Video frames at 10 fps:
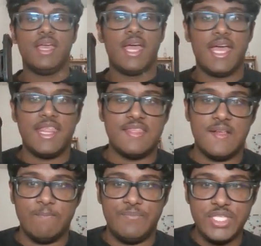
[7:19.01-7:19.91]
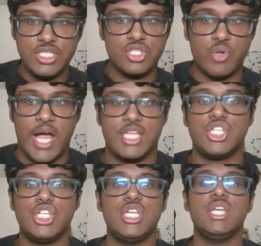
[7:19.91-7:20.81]
And this
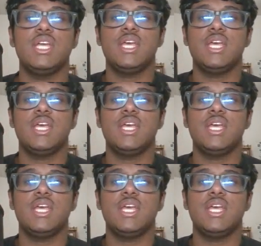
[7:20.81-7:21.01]
strategy